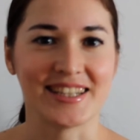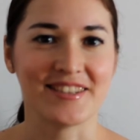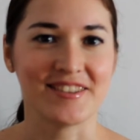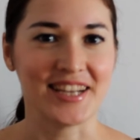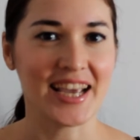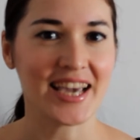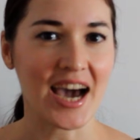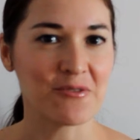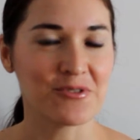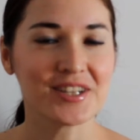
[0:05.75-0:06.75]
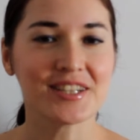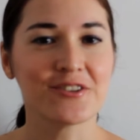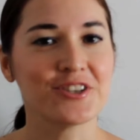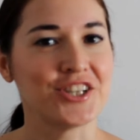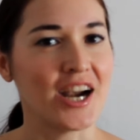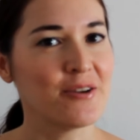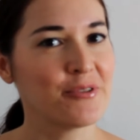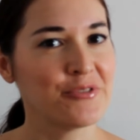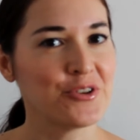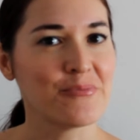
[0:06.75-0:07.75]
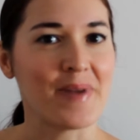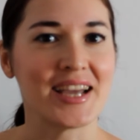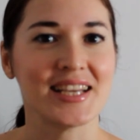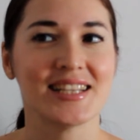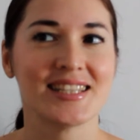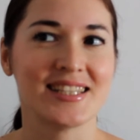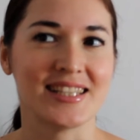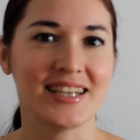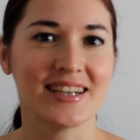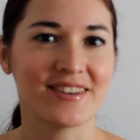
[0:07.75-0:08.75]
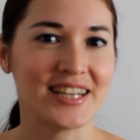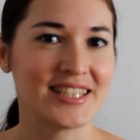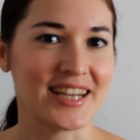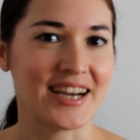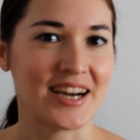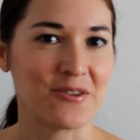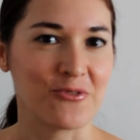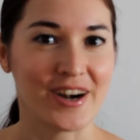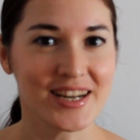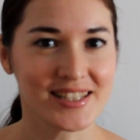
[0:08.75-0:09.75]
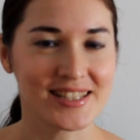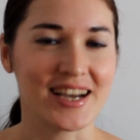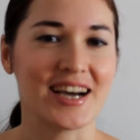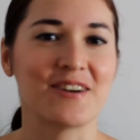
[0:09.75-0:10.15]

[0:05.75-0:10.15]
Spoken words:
Today I want to share with you my secret words,